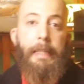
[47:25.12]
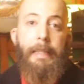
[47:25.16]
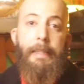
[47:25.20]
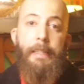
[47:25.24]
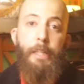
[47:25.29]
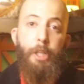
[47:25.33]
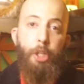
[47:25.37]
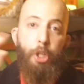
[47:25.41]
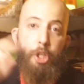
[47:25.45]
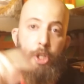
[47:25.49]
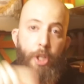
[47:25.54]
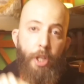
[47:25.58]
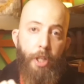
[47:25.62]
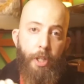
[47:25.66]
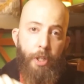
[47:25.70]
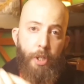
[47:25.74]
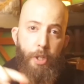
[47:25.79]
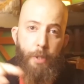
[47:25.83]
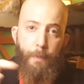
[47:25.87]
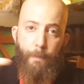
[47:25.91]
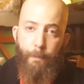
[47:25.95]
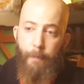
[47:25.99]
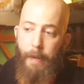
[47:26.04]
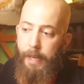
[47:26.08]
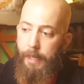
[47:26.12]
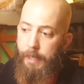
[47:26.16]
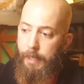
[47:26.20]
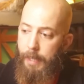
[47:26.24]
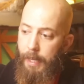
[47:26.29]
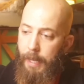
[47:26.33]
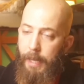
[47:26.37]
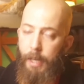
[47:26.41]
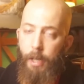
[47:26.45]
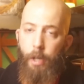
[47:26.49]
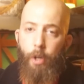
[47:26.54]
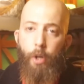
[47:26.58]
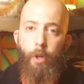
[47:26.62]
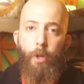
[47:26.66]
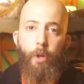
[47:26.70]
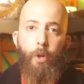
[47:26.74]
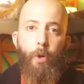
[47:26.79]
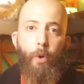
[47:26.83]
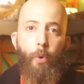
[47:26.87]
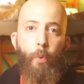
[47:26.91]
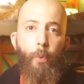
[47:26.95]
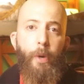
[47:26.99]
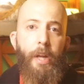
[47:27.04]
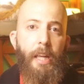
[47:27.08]
the church made a
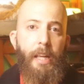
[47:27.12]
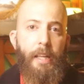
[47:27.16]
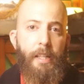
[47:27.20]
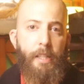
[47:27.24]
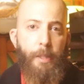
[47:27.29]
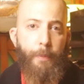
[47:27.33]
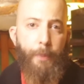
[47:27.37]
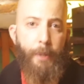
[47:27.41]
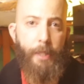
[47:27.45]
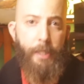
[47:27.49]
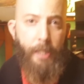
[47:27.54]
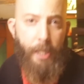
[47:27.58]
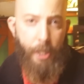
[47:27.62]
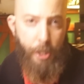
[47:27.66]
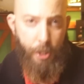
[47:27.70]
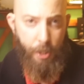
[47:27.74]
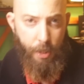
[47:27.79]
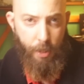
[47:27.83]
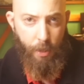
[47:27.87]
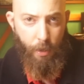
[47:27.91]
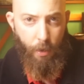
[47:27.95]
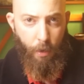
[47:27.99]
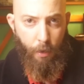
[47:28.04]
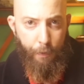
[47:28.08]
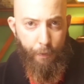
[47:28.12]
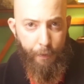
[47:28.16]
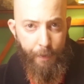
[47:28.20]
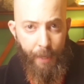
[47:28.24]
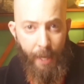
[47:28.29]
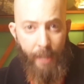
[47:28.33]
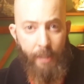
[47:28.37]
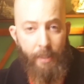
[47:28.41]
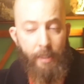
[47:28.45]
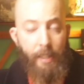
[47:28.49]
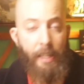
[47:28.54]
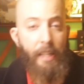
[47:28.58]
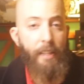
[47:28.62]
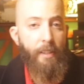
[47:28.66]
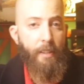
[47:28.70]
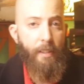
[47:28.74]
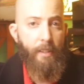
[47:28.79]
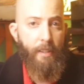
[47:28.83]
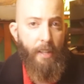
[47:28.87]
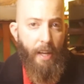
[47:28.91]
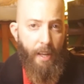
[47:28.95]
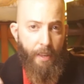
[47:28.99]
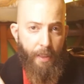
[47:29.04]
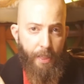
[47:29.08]
reinterpretation of that in the
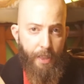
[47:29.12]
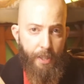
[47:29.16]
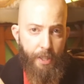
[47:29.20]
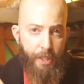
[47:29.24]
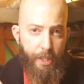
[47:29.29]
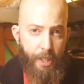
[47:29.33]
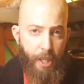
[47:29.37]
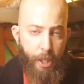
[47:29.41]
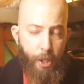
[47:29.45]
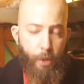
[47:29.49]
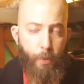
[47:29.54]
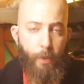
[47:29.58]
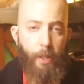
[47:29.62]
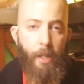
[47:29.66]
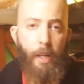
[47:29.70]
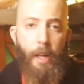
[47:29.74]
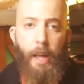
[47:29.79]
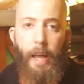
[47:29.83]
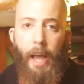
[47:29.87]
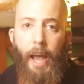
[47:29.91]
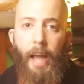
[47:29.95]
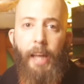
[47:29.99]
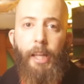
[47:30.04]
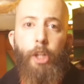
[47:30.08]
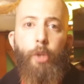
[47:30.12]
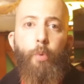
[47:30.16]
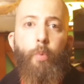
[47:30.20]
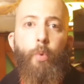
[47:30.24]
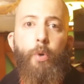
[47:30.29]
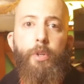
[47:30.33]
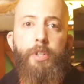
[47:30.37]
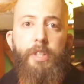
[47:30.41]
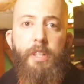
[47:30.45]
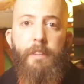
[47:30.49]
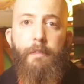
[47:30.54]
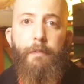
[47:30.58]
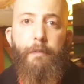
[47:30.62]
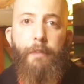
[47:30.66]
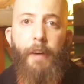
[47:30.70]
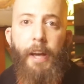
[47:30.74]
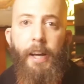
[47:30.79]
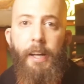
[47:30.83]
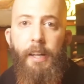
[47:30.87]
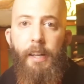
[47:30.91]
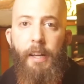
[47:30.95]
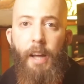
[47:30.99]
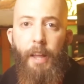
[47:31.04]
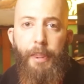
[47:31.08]
10th century, and it was in
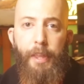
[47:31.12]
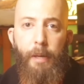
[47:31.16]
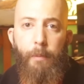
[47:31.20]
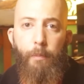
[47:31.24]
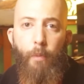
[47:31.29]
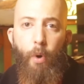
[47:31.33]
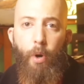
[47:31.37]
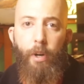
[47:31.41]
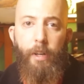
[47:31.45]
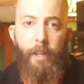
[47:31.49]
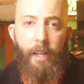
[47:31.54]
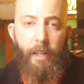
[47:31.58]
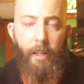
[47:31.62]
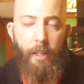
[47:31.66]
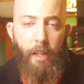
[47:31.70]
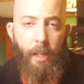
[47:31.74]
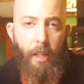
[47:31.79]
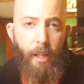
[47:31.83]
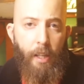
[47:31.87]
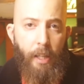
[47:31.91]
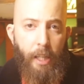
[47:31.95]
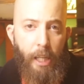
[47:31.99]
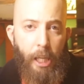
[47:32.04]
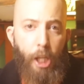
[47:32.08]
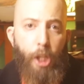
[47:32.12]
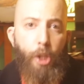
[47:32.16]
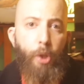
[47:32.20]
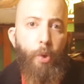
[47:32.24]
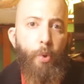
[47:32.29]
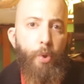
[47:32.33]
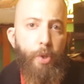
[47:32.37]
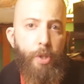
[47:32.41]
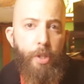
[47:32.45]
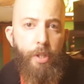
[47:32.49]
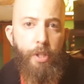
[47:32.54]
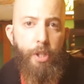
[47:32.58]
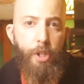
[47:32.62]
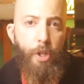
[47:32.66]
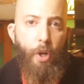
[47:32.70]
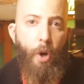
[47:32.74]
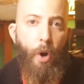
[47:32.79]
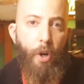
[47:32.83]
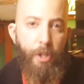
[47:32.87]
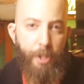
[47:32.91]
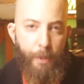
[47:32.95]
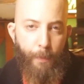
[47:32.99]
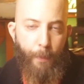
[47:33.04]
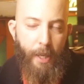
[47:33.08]
fact nothing more than illusions
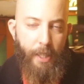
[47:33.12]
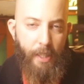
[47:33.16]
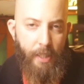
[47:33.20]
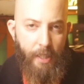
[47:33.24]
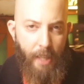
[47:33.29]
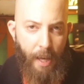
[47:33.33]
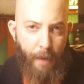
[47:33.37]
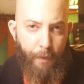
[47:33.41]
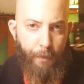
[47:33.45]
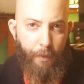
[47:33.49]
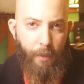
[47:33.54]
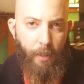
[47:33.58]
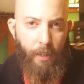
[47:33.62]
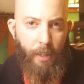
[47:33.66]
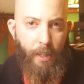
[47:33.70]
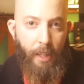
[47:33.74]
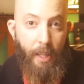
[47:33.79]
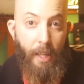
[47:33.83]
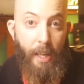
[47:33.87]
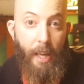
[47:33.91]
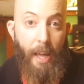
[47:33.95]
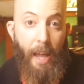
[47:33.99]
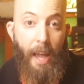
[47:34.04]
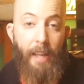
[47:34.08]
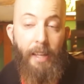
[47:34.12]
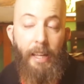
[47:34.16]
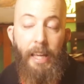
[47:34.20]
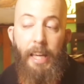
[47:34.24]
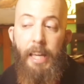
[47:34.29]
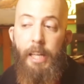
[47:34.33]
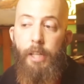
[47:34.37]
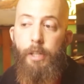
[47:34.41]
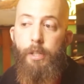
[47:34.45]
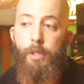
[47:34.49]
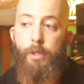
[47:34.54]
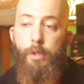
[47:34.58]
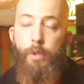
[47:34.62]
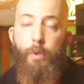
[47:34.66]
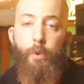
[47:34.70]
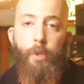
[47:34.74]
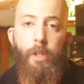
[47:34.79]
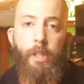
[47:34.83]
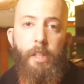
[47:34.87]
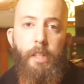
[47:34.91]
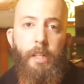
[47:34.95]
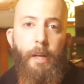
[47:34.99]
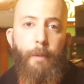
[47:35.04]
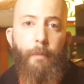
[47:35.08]
caused by the devil. And he
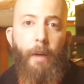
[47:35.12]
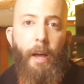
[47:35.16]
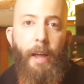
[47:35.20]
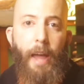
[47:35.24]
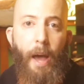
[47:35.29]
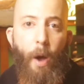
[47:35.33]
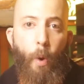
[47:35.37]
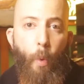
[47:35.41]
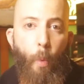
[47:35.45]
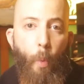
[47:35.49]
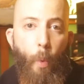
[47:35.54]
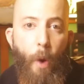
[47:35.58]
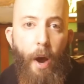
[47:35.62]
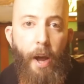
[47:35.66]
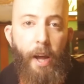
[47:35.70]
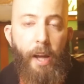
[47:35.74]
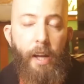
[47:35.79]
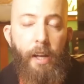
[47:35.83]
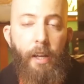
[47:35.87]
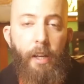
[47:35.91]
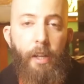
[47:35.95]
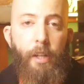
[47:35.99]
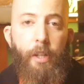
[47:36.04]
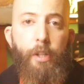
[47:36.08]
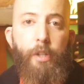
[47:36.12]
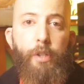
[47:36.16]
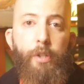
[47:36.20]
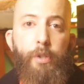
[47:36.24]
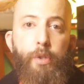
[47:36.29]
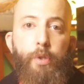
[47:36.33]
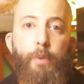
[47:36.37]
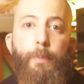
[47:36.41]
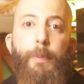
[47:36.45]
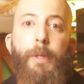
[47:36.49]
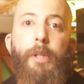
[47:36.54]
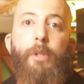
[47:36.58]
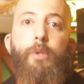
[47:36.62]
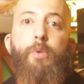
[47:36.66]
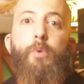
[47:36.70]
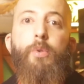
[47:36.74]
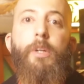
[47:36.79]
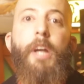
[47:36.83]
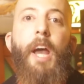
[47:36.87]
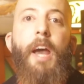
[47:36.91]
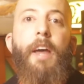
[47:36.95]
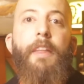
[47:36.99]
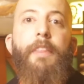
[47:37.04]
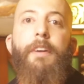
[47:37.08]
took them away to be
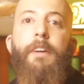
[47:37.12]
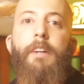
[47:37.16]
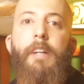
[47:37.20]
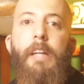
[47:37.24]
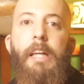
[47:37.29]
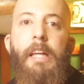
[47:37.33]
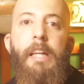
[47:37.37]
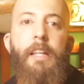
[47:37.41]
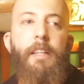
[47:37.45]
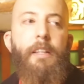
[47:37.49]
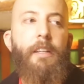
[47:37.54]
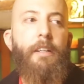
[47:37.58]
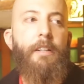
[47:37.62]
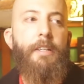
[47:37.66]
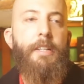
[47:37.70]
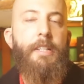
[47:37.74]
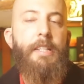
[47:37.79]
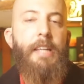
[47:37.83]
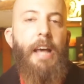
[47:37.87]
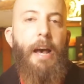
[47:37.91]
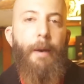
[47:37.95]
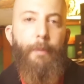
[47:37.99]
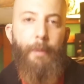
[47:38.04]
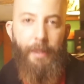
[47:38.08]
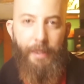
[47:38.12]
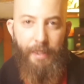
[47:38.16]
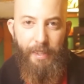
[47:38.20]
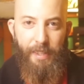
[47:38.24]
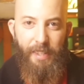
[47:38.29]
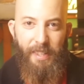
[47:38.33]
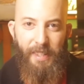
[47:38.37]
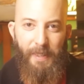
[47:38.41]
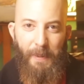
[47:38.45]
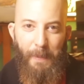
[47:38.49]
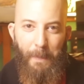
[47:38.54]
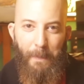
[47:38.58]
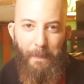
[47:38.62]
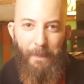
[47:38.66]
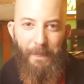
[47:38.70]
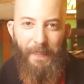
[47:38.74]
together in their Sabbaths.